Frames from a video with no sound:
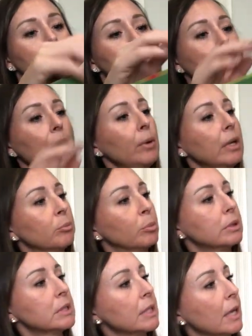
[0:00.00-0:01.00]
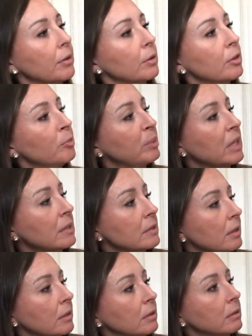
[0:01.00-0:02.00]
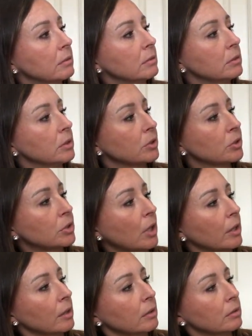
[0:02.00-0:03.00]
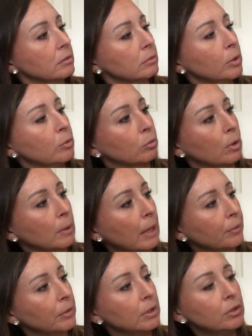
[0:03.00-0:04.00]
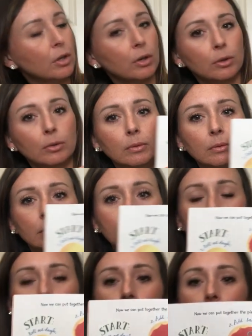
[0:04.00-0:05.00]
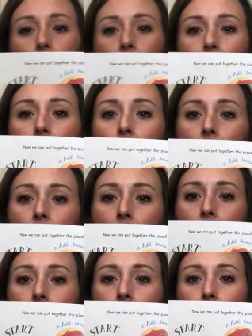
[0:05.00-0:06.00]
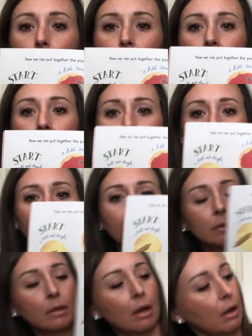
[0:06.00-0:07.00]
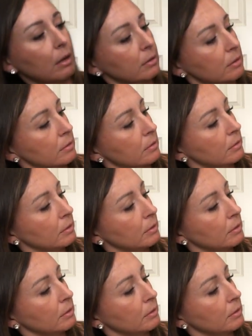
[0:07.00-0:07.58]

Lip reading: Now we can put together the pizza. To start, we roll out the dough. Then we add the sauce.